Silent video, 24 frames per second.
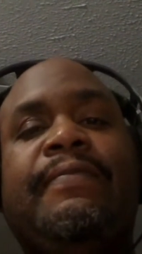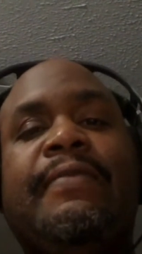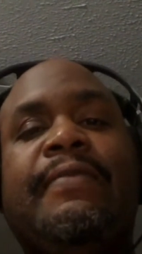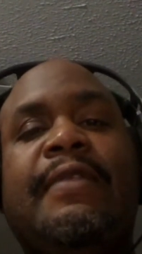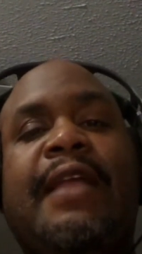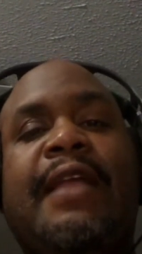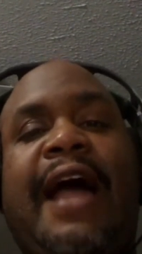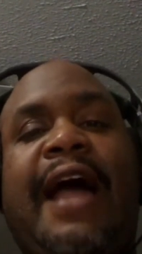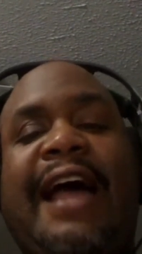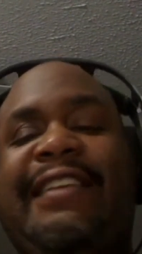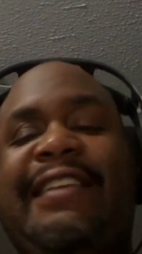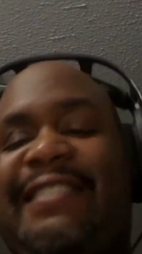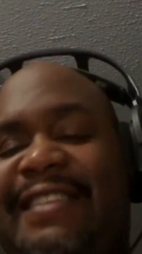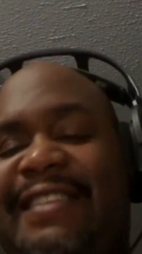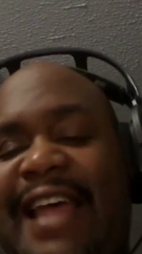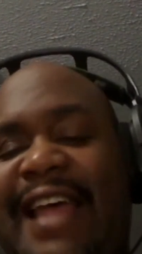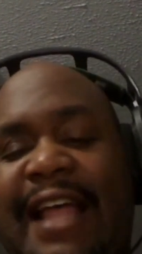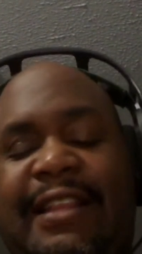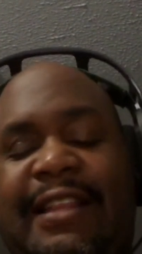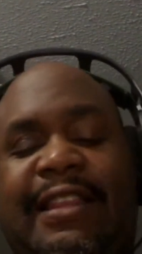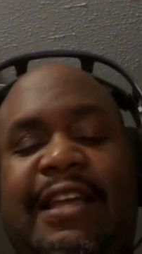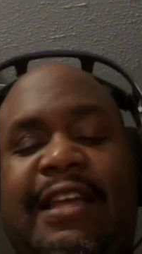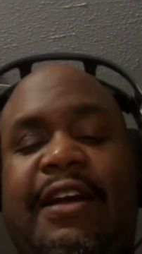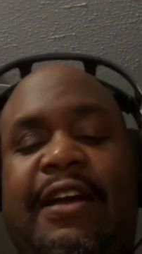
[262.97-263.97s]
I
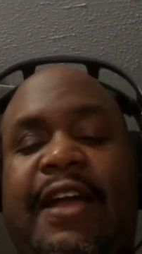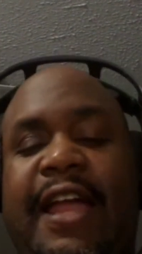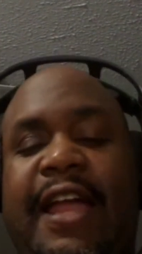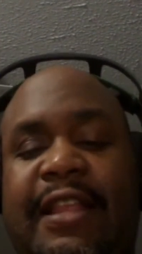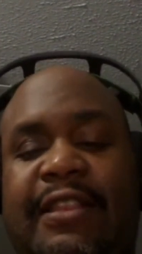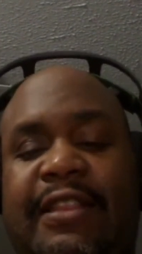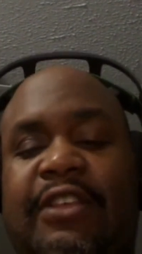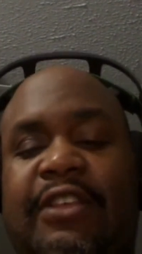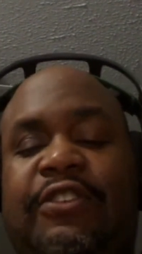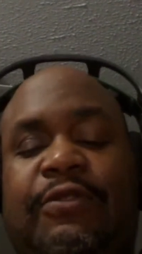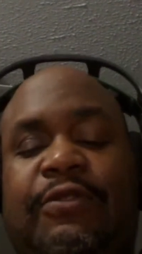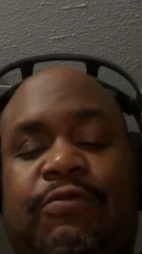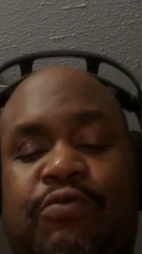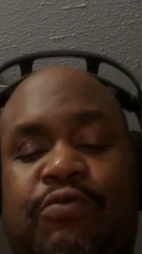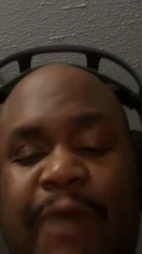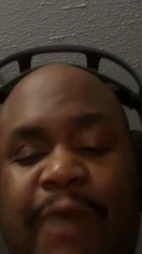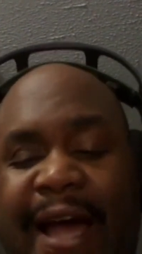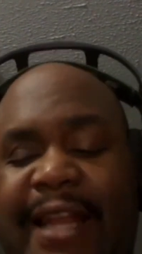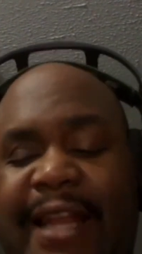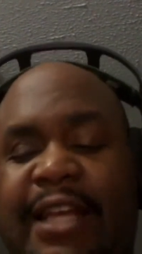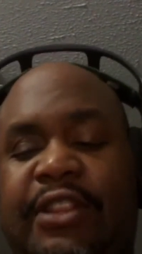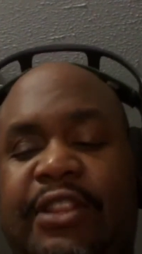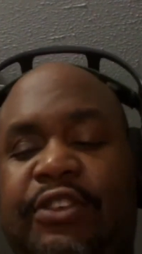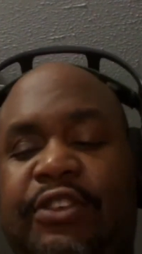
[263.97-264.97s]
sat there this,
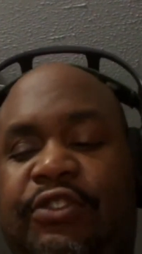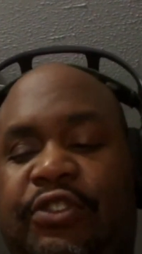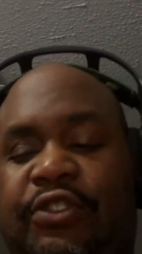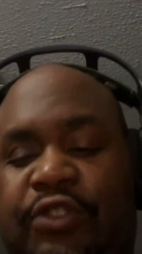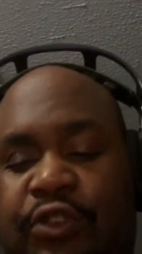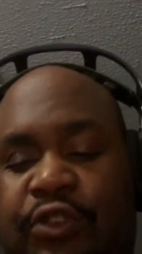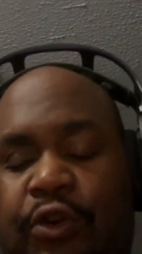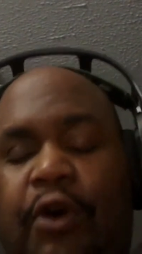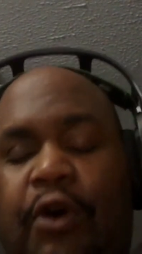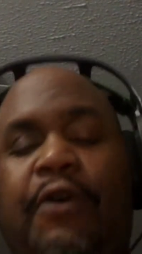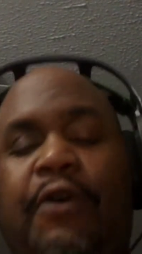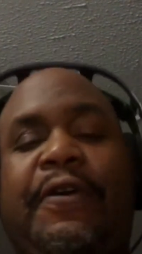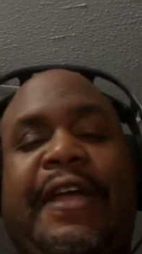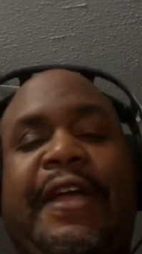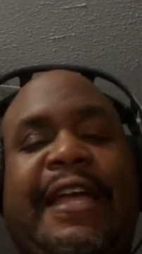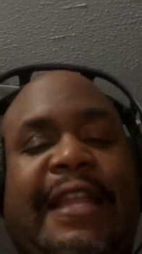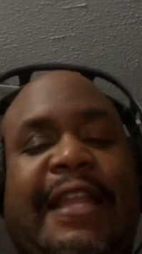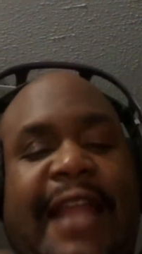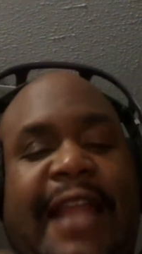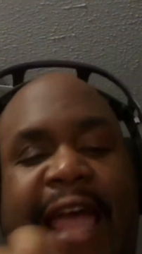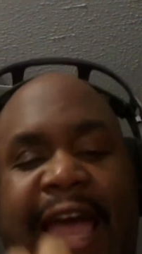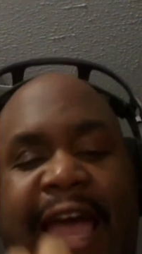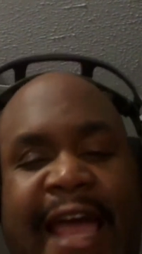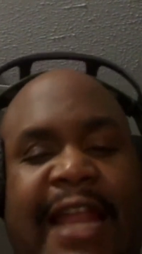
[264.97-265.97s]
writing the story and
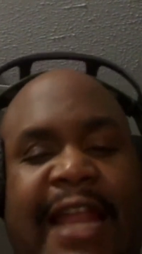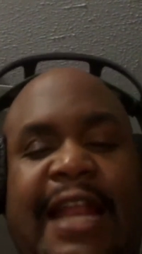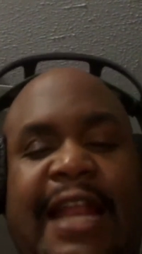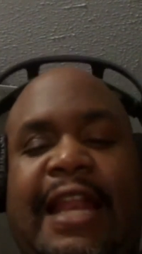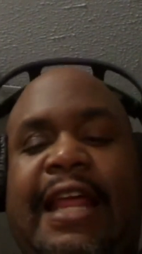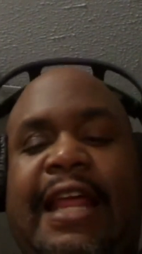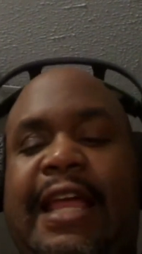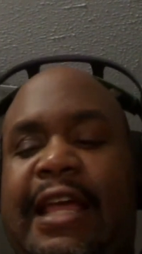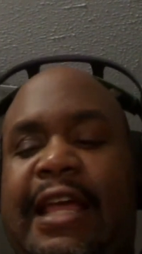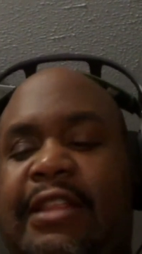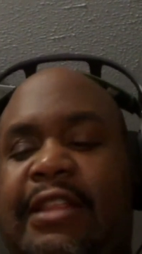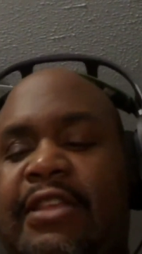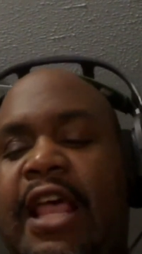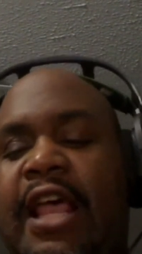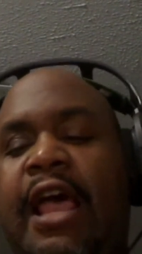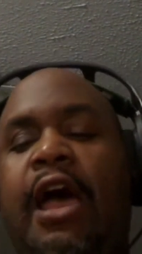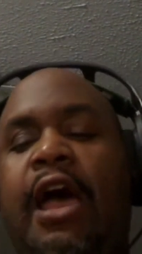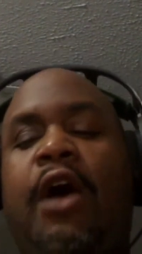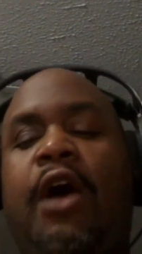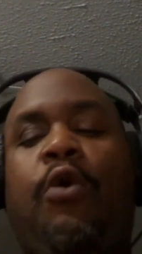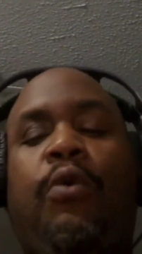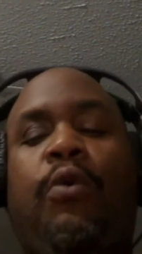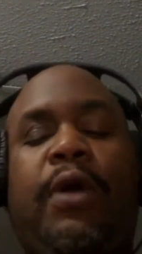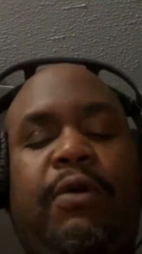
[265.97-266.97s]
editing it
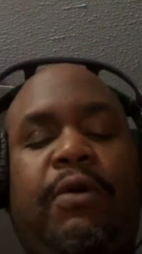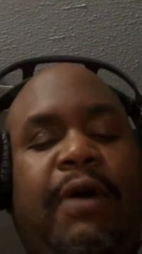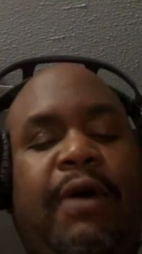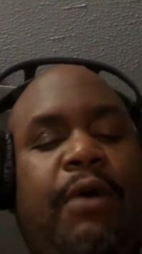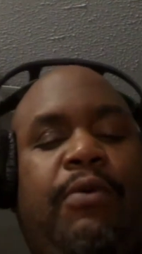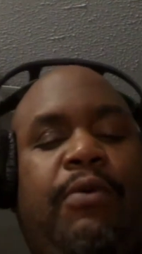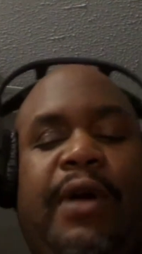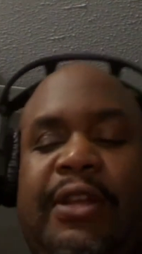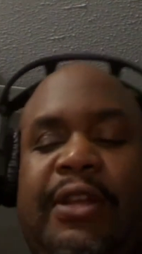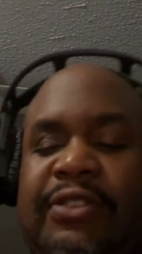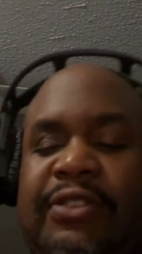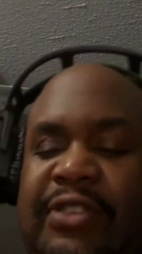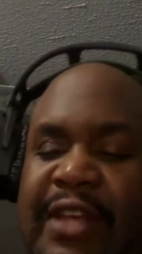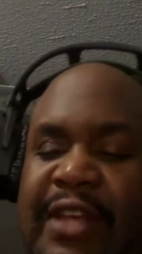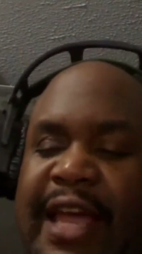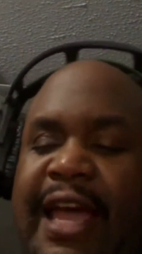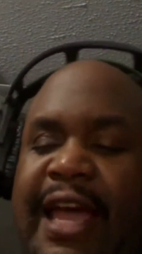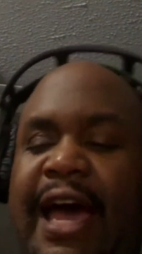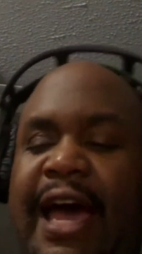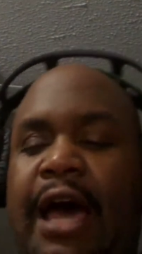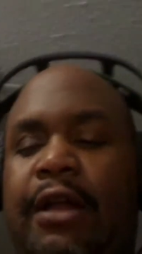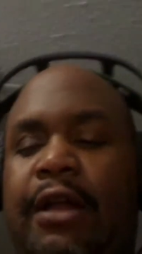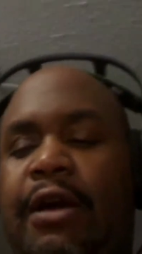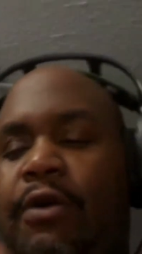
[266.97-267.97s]
what do I want to say?
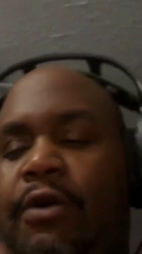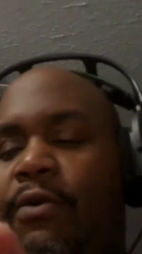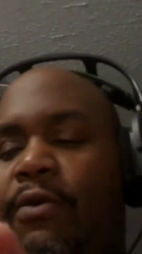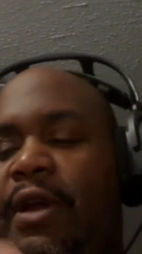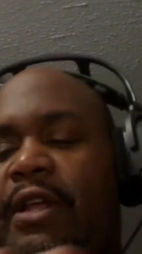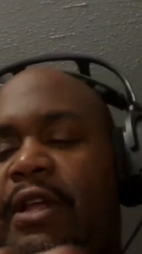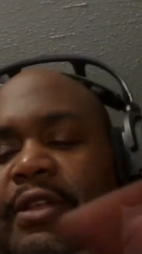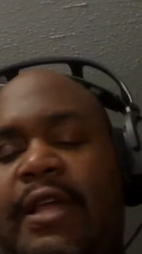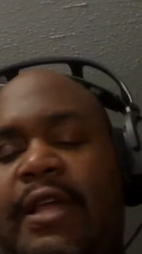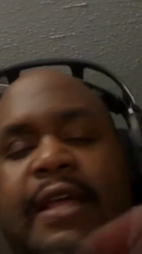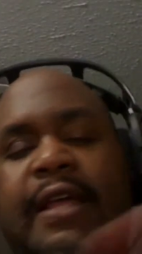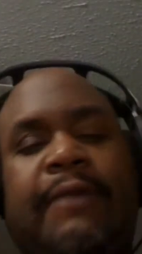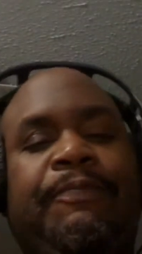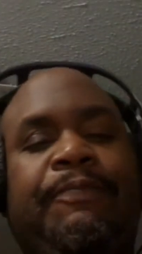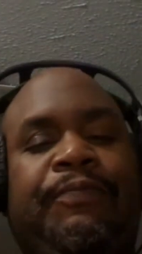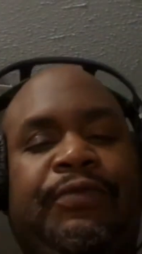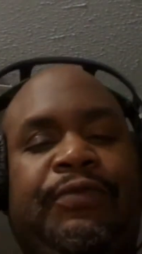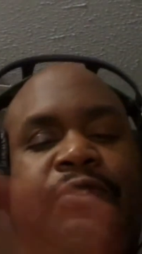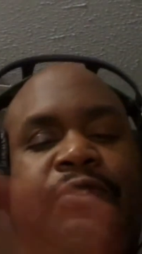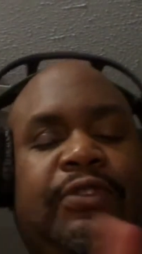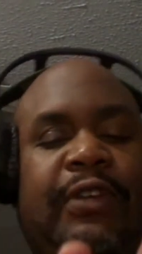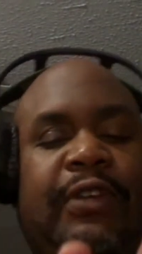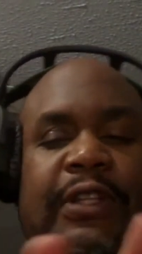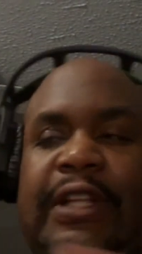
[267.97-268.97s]
How do I want to
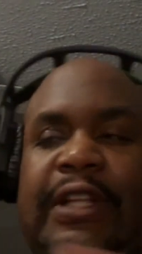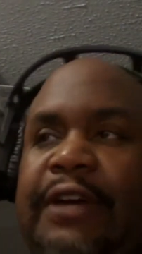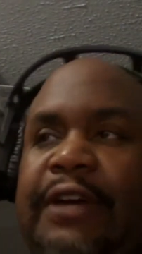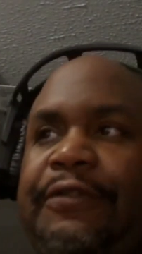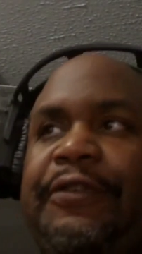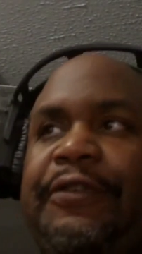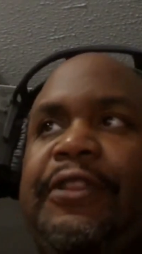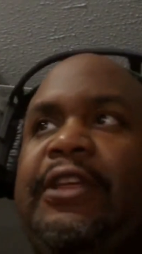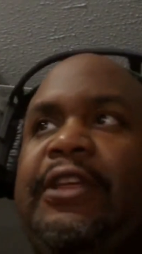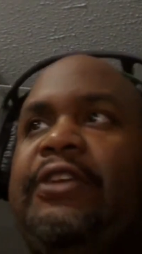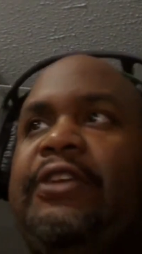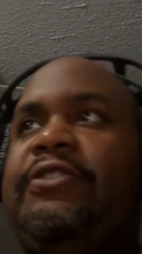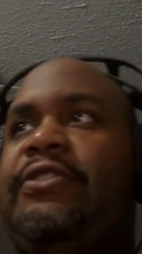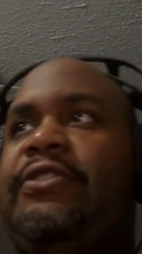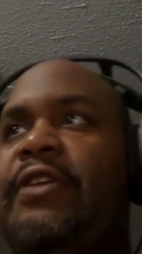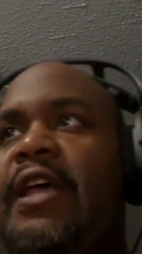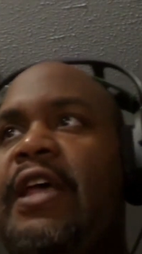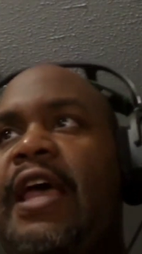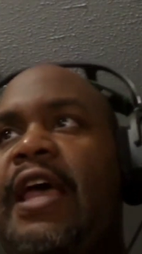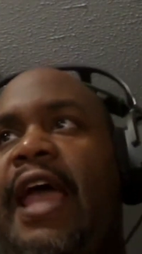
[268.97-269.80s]
deliver this?